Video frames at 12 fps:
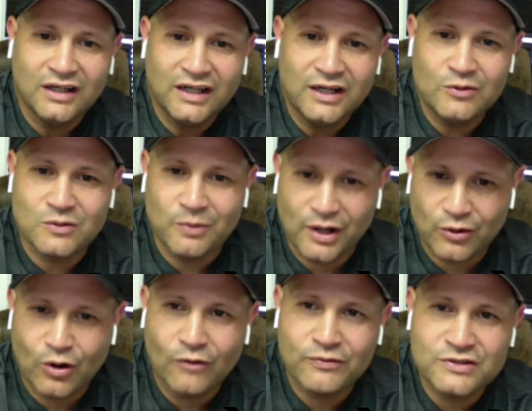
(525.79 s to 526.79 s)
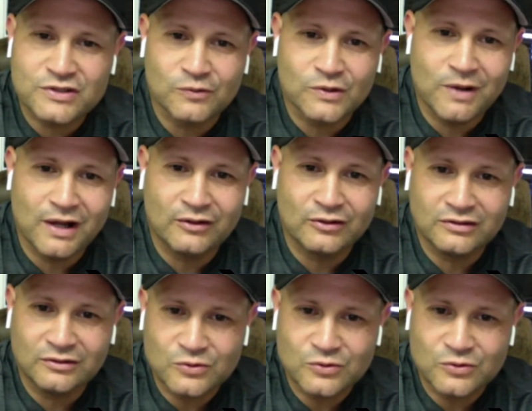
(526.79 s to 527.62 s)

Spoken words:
He was a better offensive rebounder,